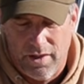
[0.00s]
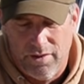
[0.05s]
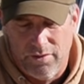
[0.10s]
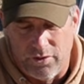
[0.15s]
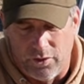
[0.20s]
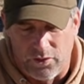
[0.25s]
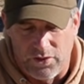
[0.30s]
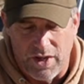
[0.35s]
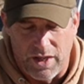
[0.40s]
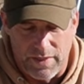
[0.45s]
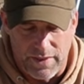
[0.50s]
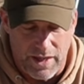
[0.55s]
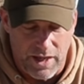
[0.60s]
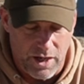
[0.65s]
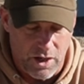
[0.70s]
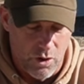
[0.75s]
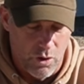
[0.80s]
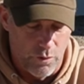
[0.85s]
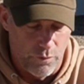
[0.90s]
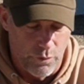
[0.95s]
So it's got
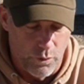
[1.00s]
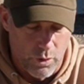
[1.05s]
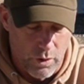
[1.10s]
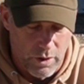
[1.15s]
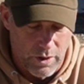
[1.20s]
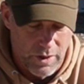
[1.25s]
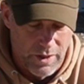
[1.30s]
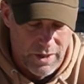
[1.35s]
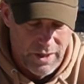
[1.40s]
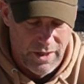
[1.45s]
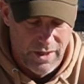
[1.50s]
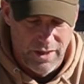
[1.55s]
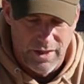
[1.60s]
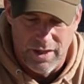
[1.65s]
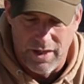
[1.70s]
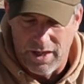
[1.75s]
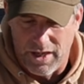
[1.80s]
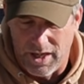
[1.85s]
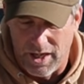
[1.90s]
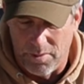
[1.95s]
that going for it.
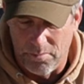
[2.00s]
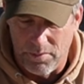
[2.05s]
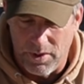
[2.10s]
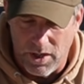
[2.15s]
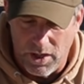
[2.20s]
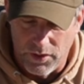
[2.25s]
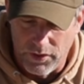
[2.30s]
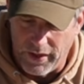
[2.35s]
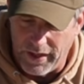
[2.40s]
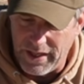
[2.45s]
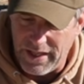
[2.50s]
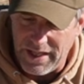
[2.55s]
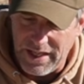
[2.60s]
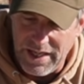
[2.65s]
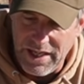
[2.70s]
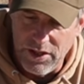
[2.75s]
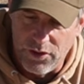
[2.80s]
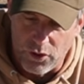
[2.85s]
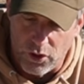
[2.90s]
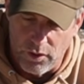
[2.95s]
Unlike
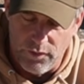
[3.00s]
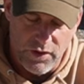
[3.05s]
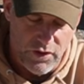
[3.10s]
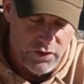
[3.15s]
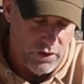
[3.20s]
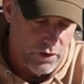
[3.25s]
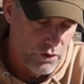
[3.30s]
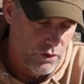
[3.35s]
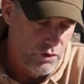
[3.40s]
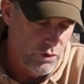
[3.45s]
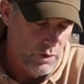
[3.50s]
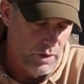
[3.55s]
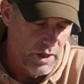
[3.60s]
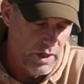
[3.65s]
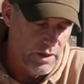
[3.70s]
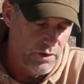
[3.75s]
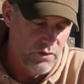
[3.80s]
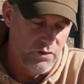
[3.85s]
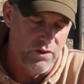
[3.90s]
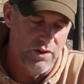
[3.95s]
either of these other 2
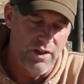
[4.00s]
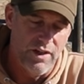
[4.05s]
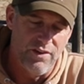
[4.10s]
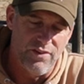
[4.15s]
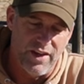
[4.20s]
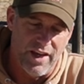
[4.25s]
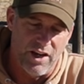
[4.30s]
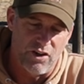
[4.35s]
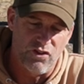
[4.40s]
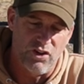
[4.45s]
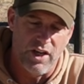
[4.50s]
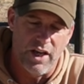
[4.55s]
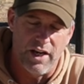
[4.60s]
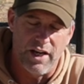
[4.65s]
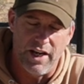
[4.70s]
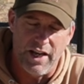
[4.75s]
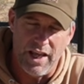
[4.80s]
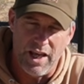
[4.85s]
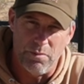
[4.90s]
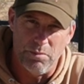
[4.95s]
guns, it's actually got
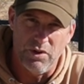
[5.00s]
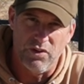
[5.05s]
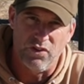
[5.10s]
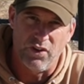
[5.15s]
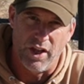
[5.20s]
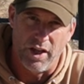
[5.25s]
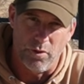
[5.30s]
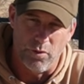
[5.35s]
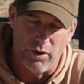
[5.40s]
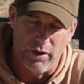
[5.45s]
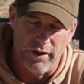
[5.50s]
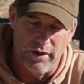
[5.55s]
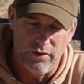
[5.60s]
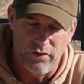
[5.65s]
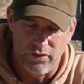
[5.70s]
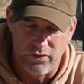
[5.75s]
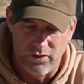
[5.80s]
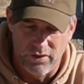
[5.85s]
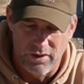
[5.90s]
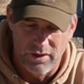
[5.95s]
an ambi slide
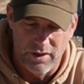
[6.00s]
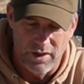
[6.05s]
release.